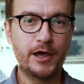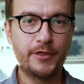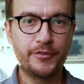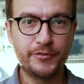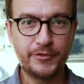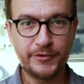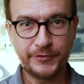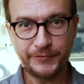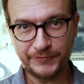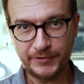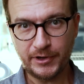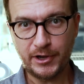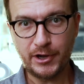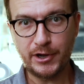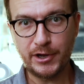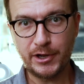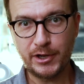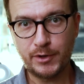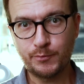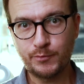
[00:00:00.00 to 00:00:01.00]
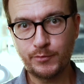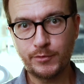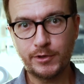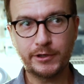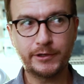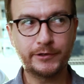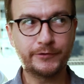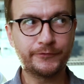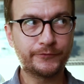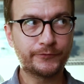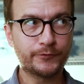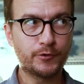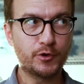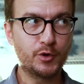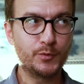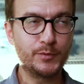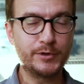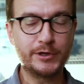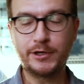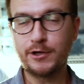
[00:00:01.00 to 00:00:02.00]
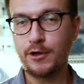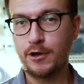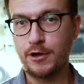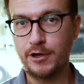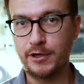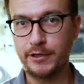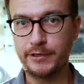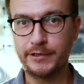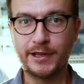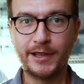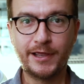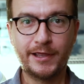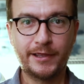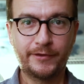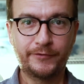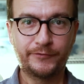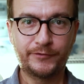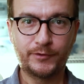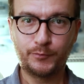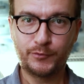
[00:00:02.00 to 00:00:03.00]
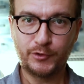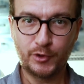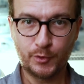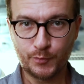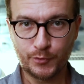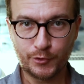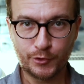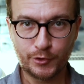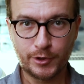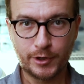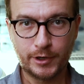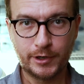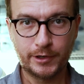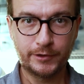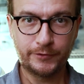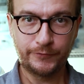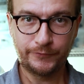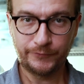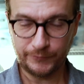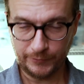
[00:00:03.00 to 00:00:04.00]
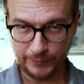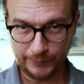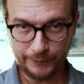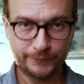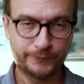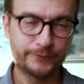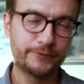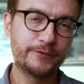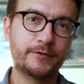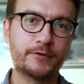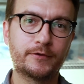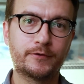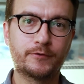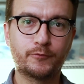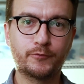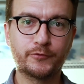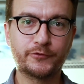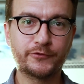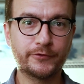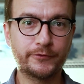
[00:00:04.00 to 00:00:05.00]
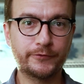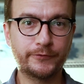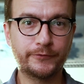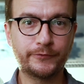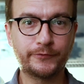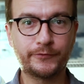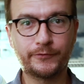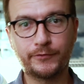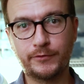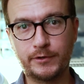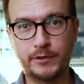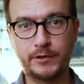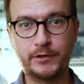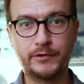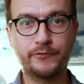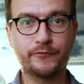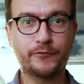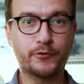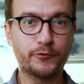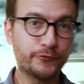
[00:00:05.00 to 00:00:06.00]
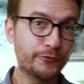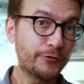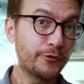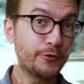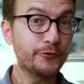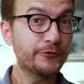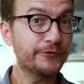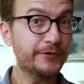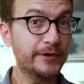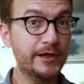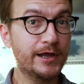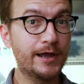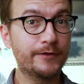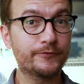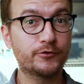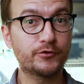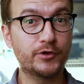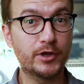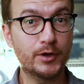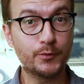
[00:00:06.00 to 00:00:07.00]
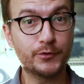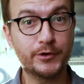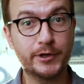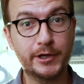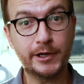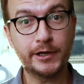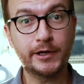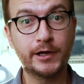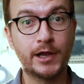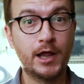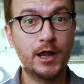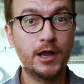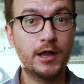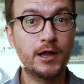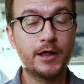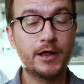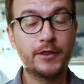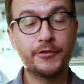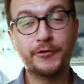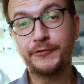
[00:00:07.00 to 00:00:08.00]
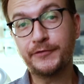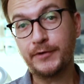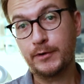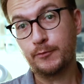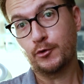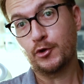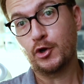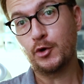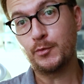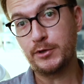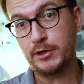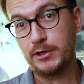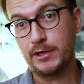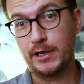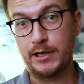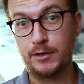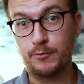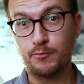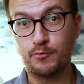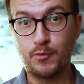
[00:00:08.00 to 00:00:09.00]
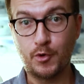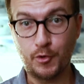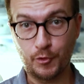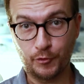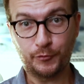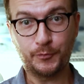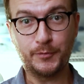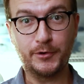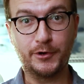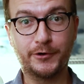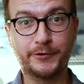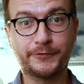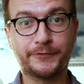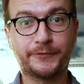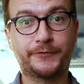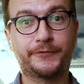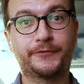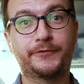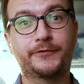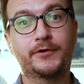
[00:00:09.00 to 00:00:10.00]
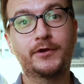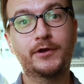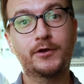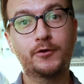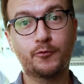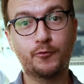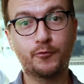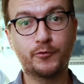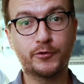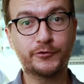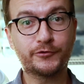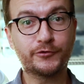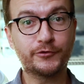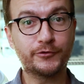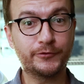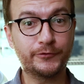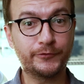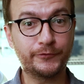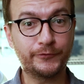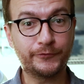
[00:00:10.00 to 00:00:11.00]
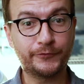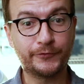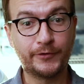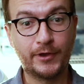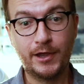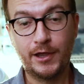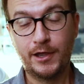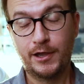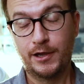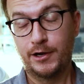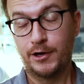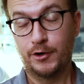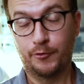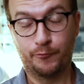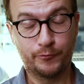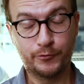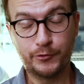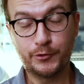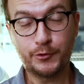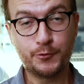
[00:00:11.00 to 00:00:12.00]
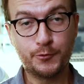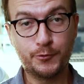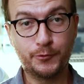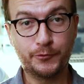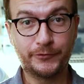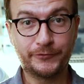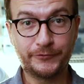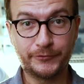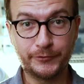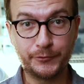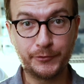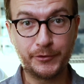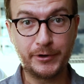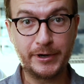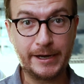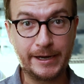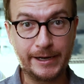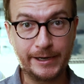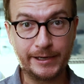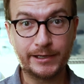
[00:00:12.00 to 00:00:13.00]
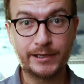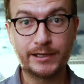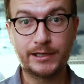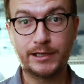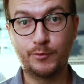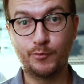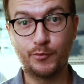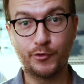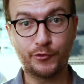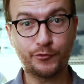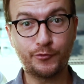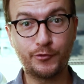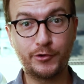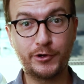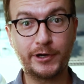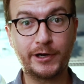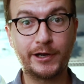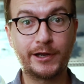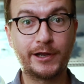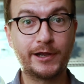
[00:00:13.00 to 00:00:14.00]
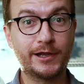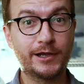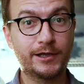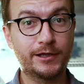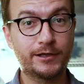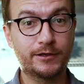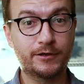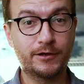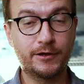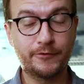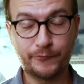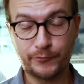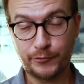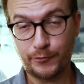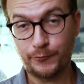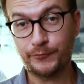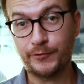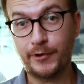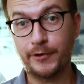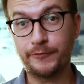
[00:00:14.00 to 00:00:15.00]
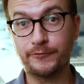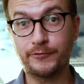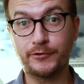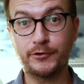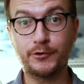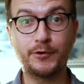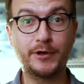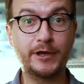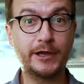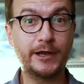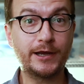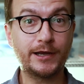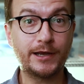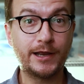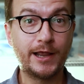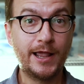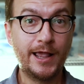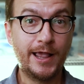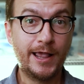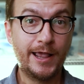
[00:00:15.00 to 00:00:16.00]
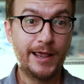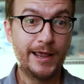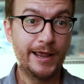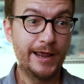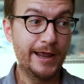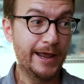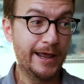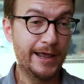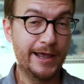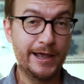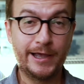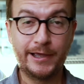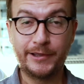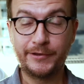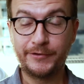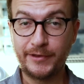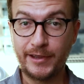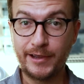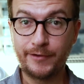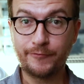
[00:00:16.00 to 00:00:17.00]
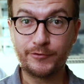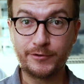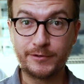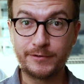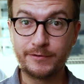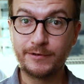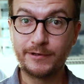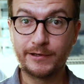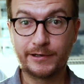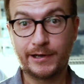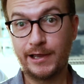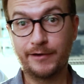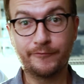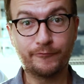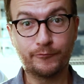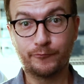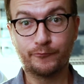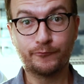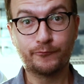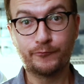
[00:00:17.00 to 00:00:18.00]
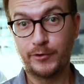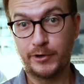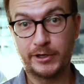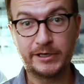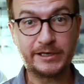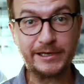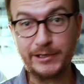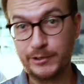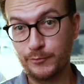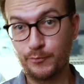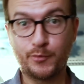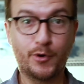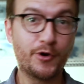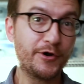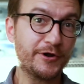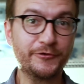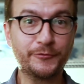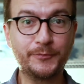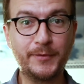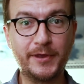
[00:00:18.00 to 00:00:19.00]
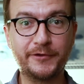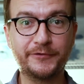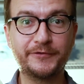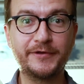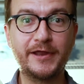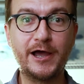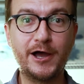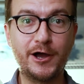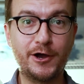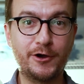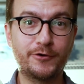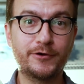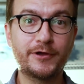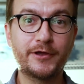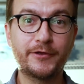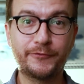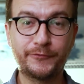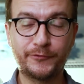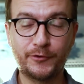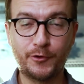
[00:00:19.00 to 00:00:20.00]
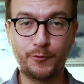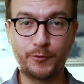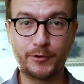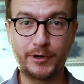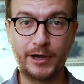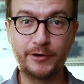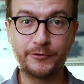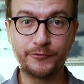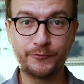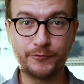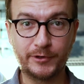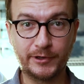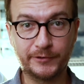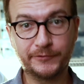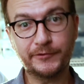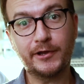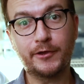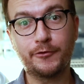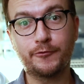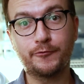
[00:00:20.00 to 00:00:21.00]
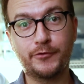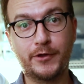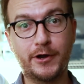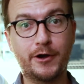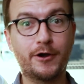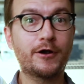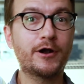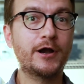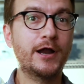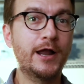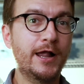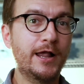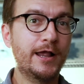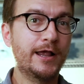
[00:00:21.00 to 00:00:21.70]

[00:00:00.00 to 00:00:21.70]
This time, it's going to be on September 6th, which is the first Thursday after Labor Day. This time, we're going to be at Motor Spirits, which is a really cool distillery in Bushwick. Love what those guys are doing. And they have a kind of a neat party space now. So we're going to do a get together there.